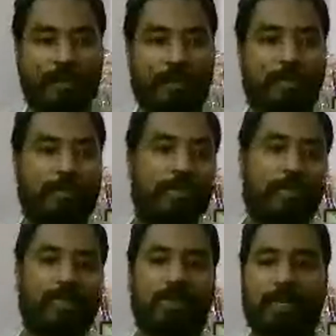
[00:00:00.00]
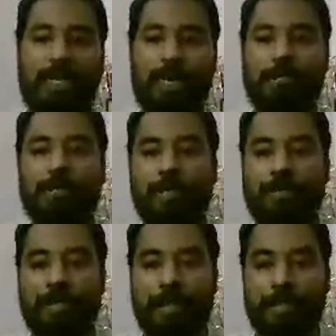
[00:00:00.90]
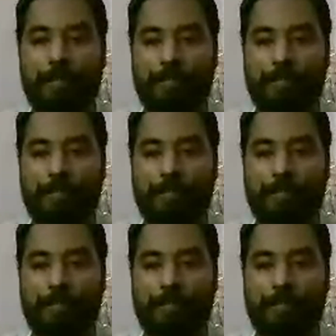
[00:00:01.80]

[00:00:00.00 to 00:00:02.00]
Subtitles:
all the questions to be kept over the weekend.